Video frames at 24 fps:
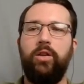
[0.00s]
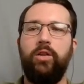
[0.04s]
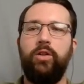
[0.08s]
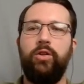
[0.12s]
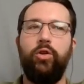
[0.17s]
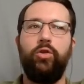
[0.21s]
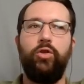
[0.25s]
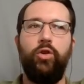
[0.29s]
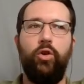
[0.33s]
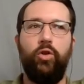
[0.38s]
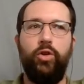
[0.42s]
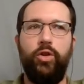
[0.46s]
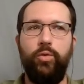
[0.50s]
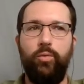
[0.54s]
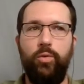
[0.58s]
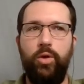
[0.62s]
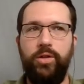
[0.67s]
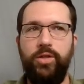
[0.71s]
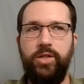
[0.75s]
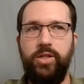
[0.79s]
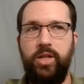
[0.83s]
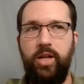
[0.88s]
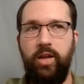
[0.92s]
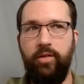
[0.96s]
You're the only
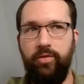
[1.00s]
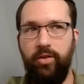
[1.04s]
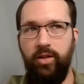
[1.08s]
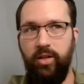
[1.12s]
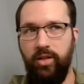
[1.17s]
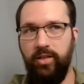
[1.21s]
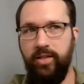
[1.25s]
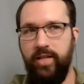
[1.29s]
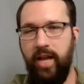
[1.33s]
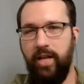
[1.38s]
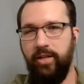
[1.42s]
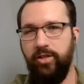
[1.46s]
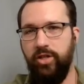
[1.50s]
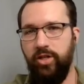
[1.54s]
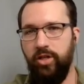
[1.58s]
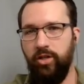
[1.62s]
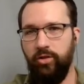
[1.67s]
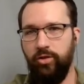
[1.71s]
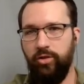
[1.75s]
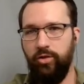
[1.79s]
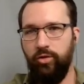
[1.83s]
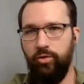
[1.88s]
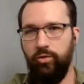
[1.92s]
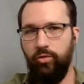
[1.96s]
ones giving
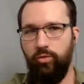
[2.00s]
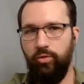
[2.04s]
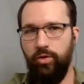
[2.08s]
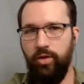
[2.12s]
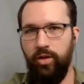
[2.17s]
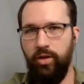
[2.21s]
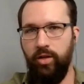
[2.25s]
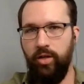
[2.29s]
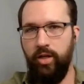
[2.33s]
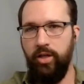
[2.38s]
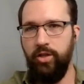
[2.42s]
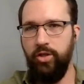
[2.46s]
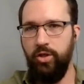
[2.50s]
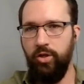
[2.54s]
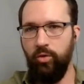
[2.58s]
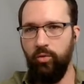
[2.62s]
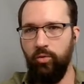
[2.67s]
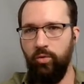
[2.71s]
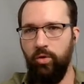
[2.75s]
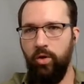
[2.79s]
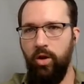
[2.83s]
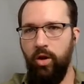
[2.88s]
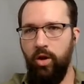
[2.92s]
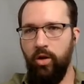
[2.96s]
attention to the issue.
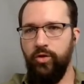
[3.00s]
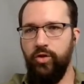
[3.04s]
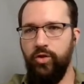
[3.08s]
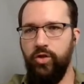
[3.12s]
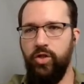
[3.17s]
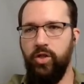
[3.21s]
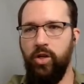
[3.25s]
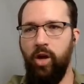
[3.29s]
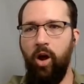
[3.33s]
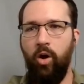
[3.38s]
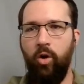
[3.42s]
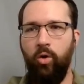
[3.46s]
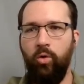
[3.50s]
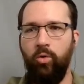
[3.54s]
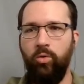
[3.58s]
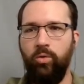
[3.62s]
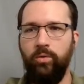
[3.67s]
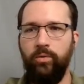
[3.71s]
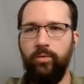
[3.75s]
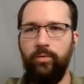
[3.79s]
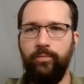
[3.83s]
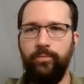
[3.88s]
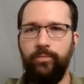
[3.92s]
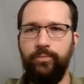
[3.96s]

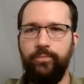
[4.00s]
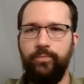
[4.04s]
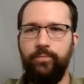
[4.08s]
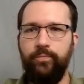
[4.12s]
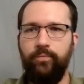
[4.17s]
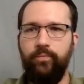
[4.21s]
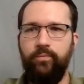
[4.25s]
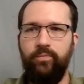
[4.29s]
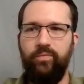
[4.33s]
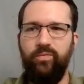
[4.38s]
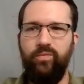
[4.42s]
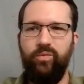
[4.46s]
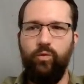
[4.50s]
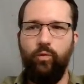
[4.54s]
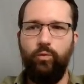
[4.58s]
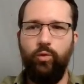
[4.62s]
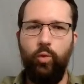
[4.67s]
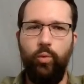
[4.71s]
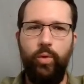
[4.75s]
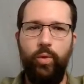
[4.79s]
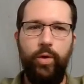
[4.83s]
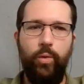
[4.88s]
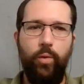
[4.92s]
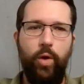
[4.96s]
So
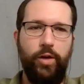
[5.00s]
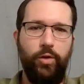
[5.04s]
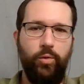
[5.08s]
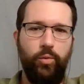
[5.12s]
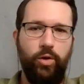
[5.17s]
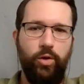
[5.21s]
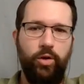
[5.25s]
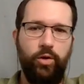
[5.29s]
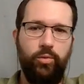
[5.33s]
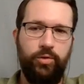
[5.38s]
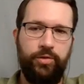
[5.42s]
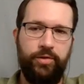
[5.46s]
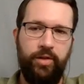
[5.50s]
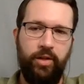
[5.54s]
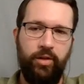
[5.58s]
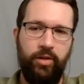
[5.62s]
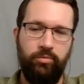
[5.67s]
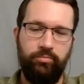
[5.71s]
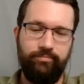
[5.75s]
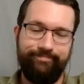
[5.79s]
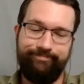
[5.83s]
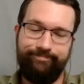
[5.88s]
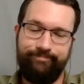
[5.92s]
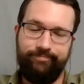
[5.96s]
we want to work with
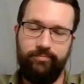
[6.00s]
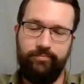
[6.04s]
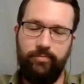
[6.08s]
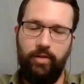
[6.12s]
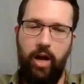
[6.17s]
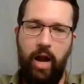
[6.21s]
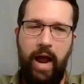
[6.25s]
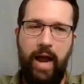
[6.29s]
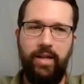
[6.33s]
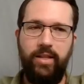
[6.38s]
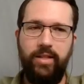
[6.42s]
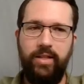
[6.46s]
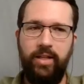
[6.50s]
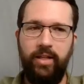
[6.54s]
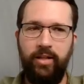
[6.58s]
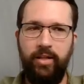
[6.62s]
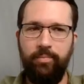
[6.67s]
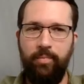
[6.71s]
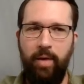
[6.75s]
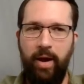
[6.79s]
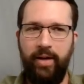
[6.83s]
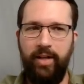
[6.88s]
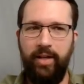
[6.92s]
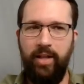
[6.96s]
you. I
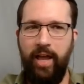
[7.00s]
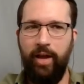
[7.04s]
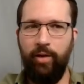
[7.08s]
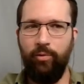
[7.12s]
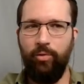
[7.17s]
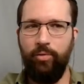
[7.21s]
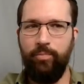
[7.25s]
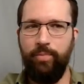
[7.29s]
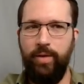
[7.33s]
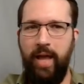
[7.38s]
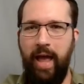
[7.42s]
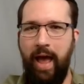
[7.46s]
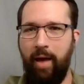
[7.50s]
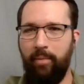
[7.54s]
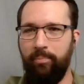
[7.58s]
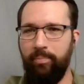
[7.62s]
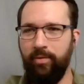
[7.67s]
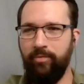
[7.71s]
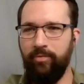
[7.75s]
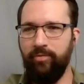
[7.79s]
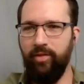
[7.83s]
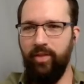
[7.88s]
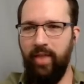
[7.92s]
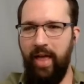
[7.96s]
think my client would be
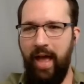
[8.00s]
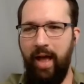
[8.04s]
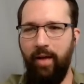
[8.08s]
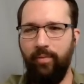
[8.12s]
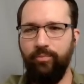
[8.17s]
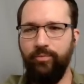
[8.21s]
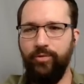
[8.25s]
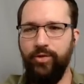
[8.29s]
happy for that.